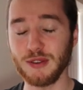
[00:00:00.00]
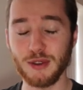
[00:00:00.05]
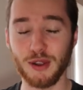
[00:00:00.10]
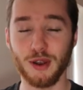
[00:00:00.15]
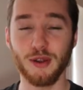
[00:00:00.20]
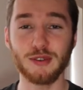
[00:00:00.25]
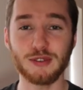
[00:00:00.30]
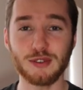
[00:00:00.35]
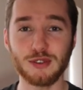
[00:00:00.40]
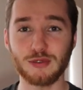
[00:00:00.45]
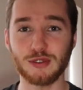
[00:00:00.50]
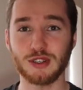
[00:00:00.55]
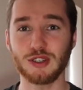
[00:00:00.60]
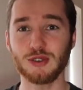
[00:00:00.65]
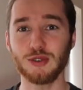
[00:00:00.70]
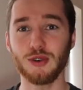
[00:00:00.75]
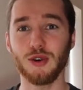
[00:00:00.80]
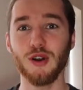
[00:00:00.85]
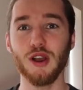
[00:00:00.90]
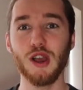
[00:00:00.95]
So long story
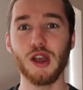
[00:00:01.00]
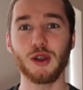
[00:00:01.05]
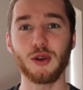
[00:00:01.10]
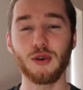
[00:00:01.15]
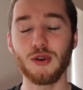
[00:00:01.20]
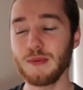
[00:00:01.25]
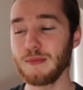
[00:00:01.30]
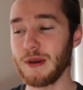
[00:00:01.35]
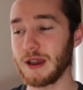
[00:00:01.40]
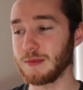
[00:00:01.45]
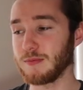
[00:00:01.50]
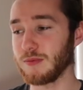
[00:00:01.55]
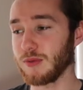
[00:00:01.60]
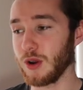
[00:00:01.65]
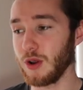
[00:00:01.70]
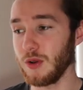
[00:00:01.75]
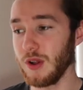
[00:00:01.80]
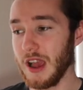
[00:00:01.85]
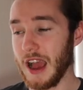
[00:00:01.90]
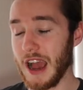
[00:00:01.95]
short, Coinbase
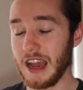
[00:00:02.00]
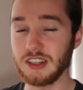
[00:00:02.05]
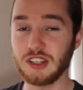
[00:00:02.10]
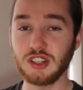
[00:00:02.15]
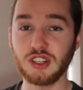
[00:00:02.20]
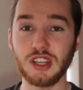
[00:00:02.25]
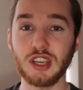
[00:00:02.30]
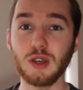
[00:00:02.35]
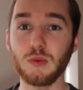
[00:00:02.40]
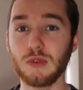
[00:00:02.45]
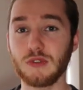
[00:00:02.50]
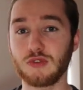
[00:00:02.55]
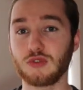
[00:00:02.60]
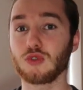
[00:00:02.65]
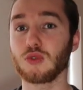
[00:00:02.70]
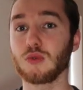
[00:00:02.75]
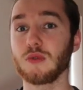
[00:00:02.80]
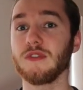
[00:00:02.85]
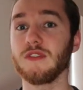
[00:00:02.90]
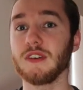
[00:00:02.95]
Pro has cheap
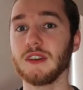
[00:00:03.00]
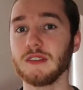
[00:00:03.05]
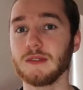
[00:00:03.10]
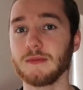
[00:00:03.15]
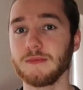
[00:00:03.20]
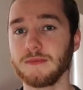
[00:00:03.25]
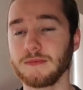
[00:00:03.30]
withdrawal fees.